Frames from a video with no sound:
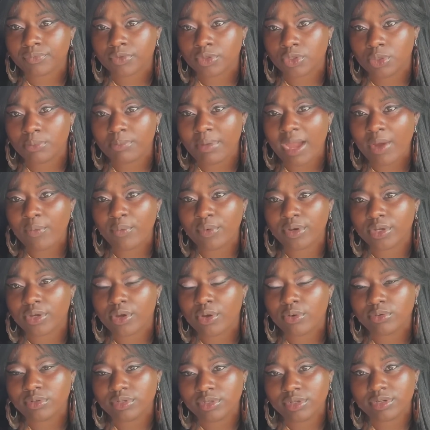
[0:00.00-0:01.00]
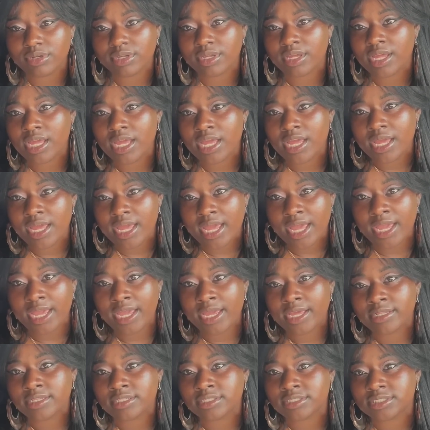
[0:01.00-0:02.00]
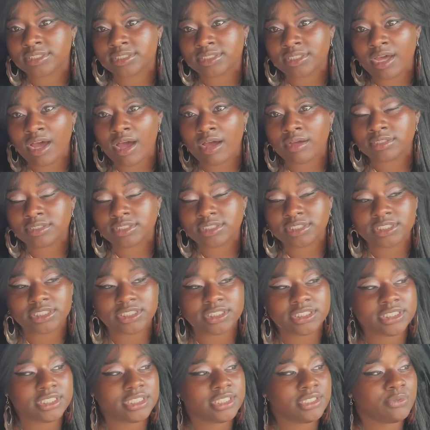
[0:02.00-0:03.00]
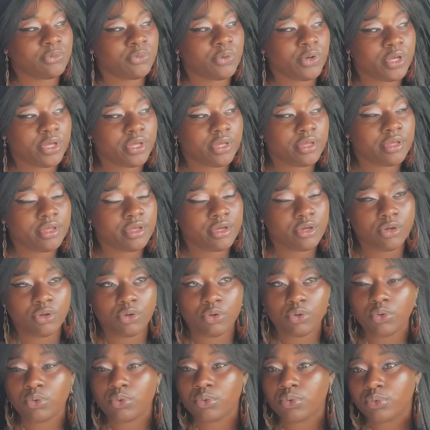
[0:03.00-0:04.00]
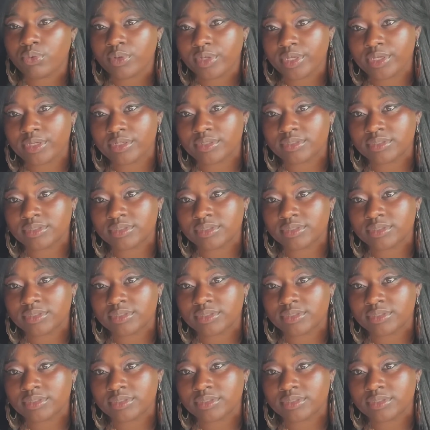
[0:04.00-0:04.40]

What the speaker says: you might want to go look at the stocks and see what Google is.